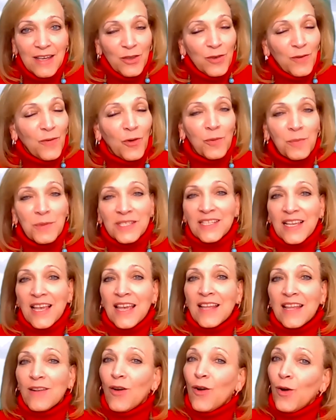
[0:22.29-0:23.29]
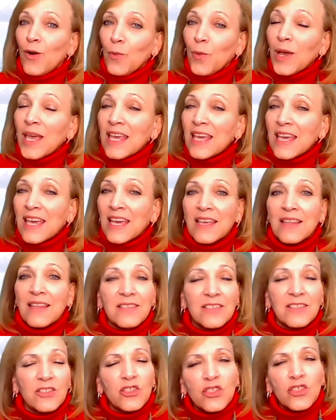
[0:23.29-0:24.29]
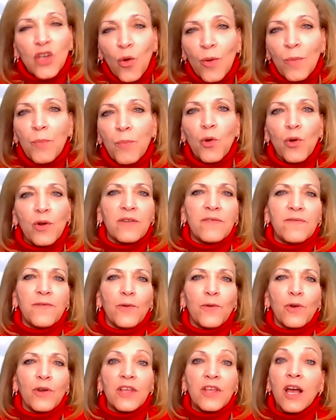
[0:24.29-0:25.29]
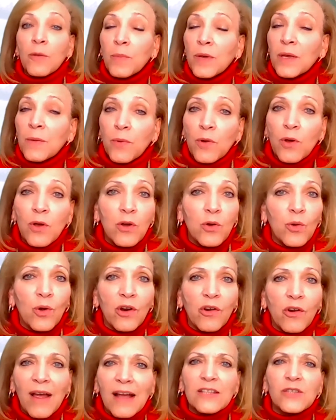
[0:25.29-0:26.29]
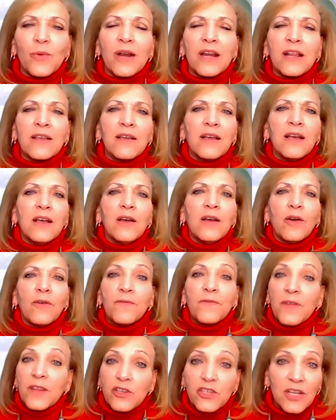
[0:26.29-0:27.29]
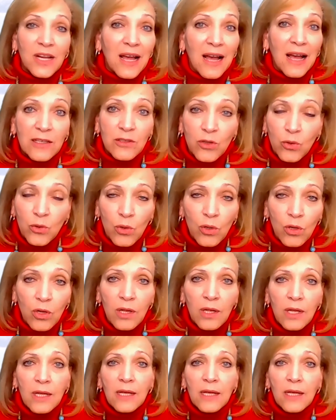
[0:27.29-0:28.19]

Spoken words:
You've heard me say it all week. This is so important for young people who are graduating, finishing high school,